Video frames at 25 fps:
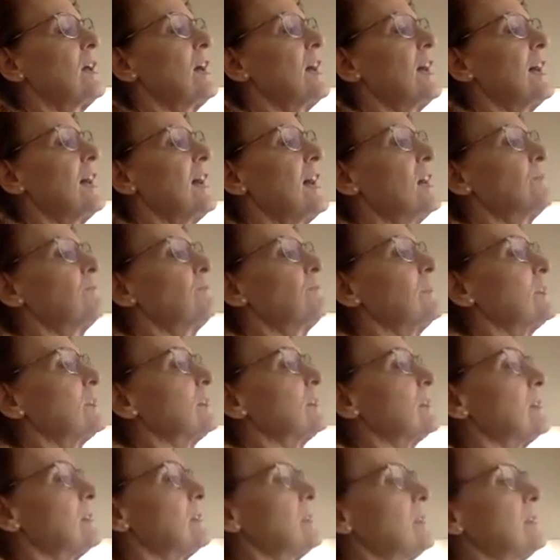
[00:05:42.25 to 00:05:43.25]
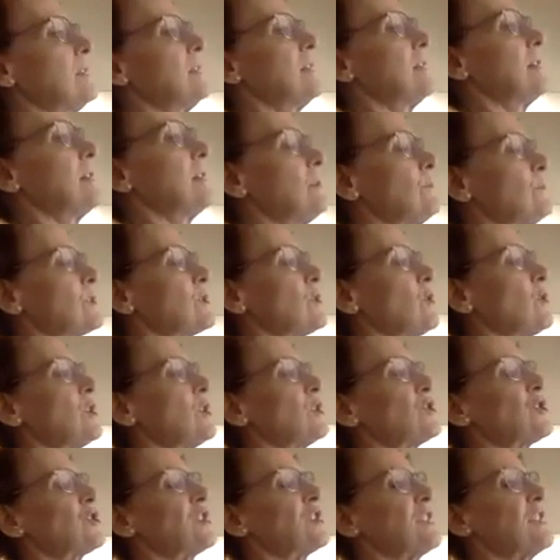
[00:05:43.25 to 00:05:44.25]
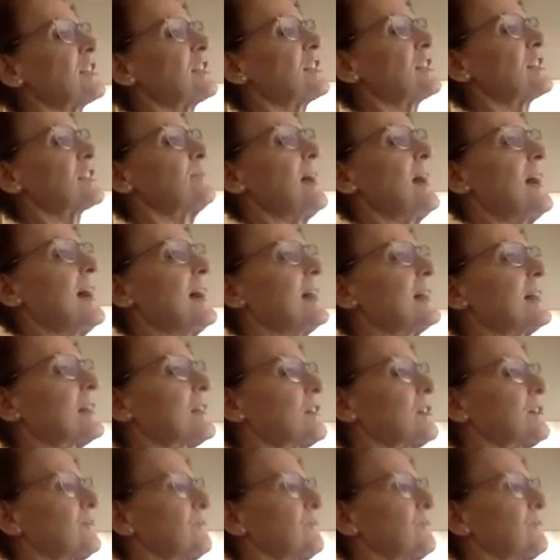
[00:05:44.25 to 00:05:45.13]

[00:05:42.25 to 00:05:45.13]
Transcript: and he was arching his back.